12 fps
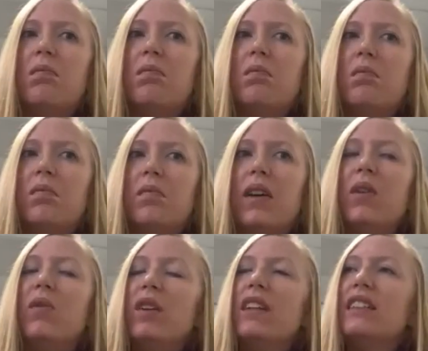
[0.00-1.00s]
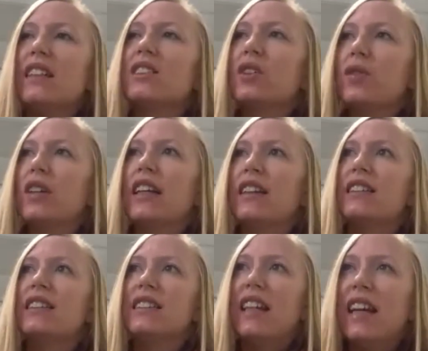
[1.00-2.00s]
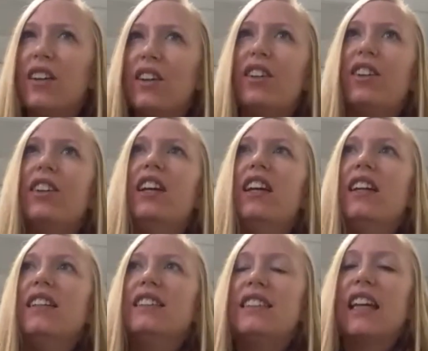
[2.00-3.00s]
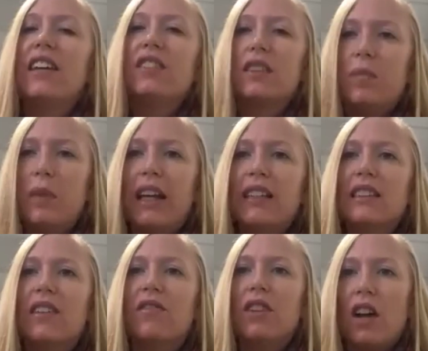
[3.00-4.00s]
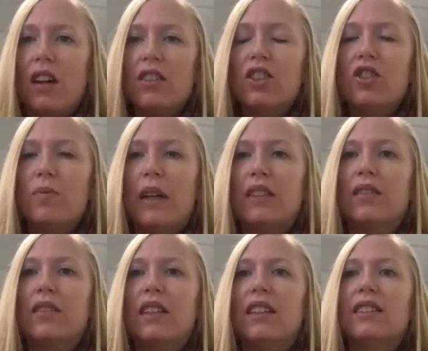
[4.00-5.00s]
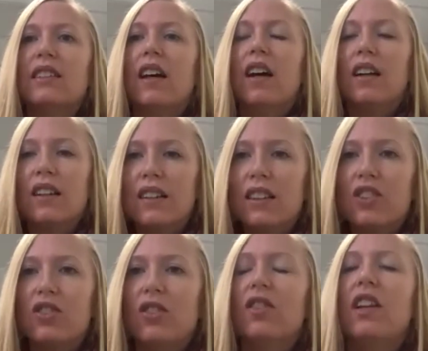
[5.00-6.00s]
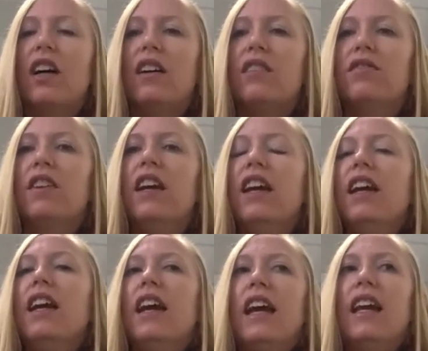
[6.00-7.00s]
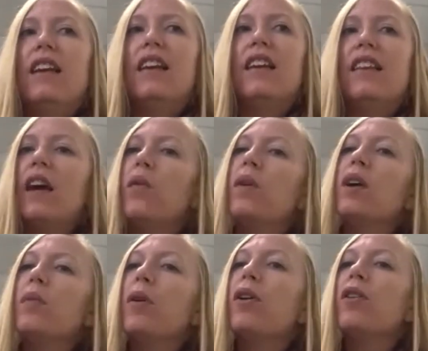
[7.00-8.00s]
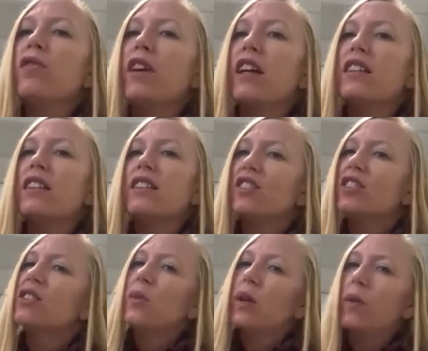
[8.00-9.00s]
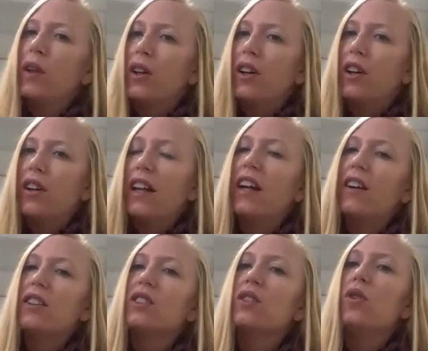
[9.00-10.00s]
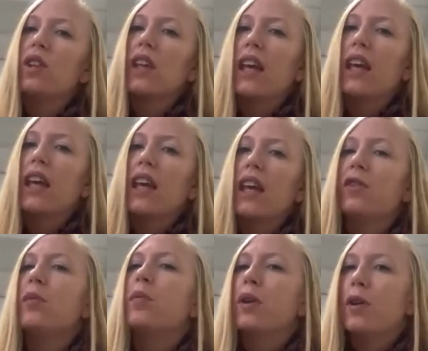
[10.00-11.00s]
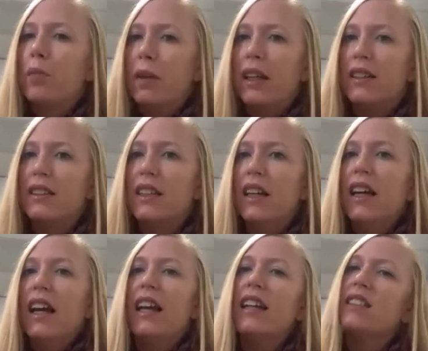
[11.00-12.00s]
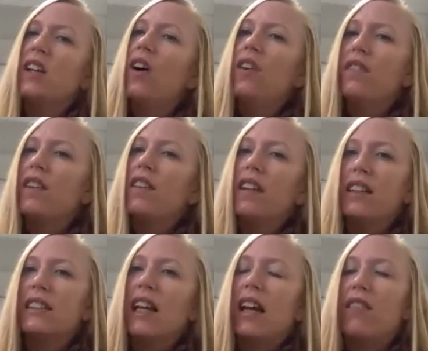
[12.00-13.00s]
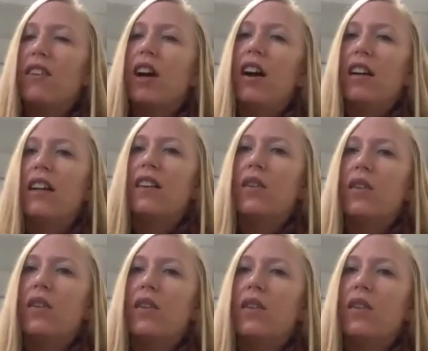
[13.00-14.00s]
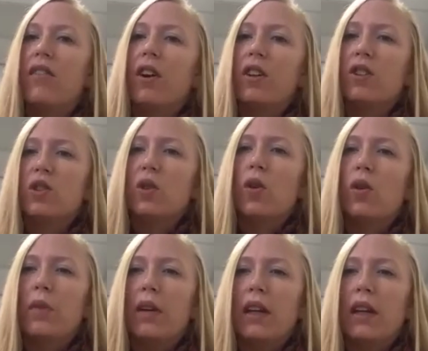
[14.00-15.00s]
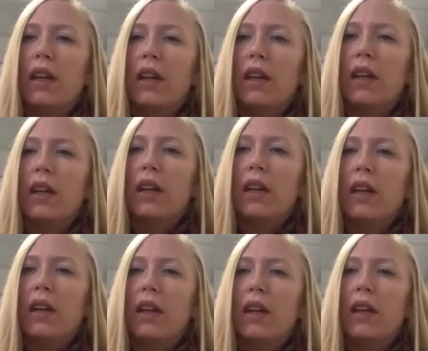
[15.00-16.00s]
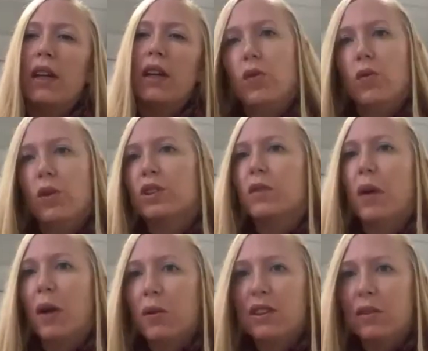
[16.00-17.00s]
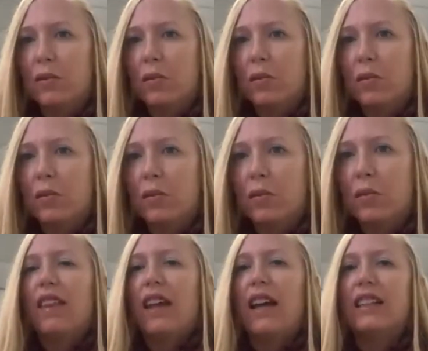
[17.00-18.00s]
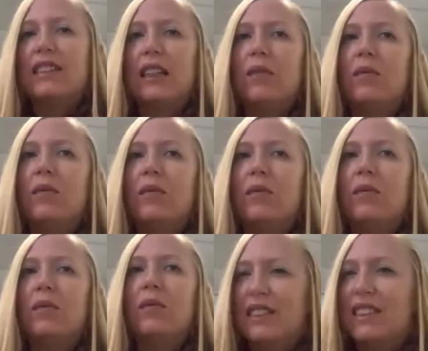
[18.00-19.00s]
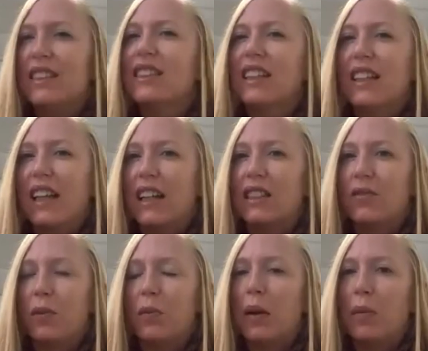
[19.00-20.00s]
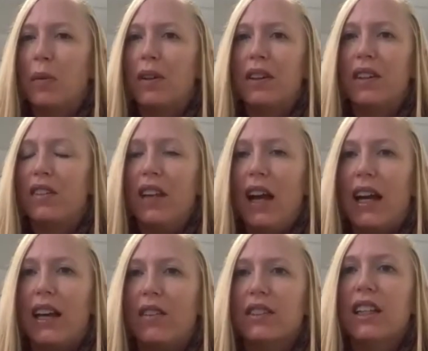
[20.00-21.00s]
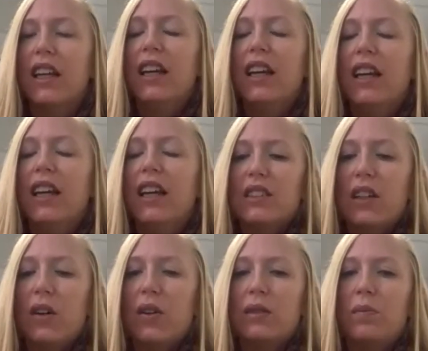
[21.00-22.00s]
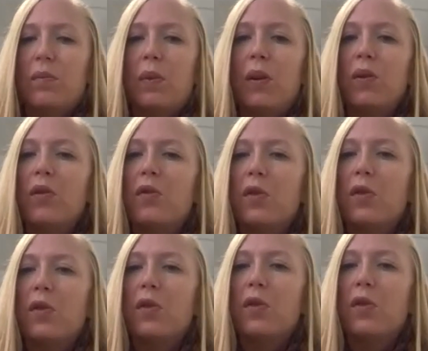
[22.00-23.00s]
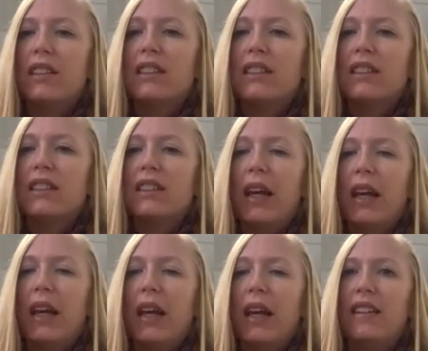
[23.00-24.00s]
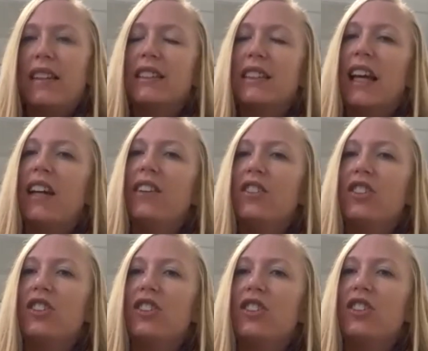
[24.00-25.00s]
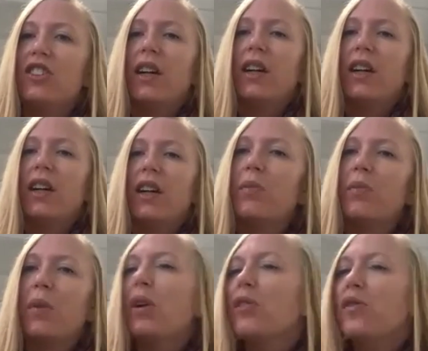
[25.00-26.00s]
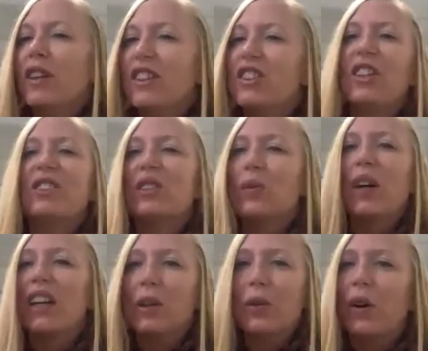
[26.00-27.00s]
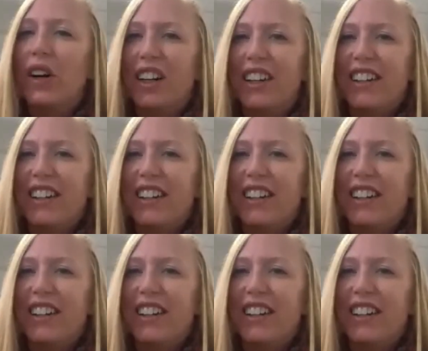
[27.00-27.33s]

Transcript: it really does create this tender, safe space of non judgmentalness, unconditional love, and that we are perfect just the way we are. Like our soul came here for a purpose, and it's all the things that have gotten in the way of our soul being able to be who we're supposed to be that seem to cause all these disconnects for people in their lives. And so it's beautiful to have this space and this energy where you're perfect just the way you are